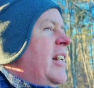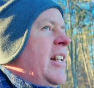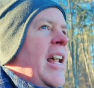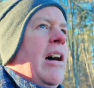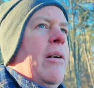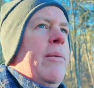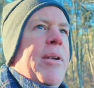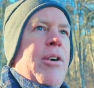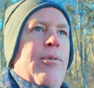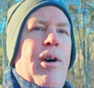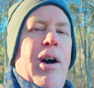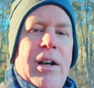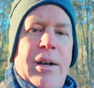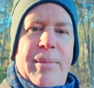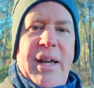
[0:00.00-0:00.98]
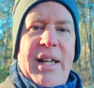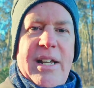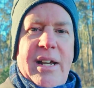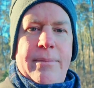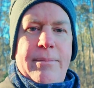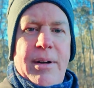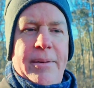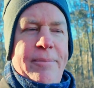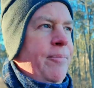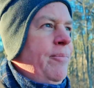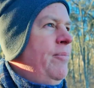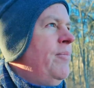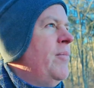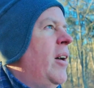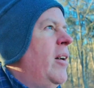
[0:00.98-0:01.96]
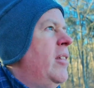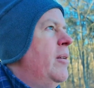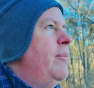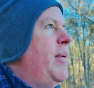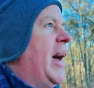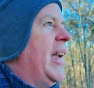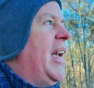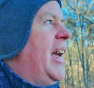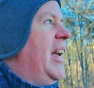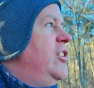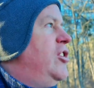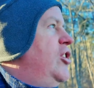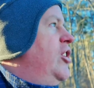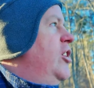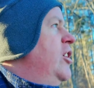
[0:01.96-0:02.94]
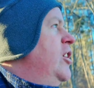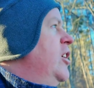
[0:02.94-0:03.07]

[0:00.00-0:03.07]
Now I'm going to walk a bit. I'm on the back edge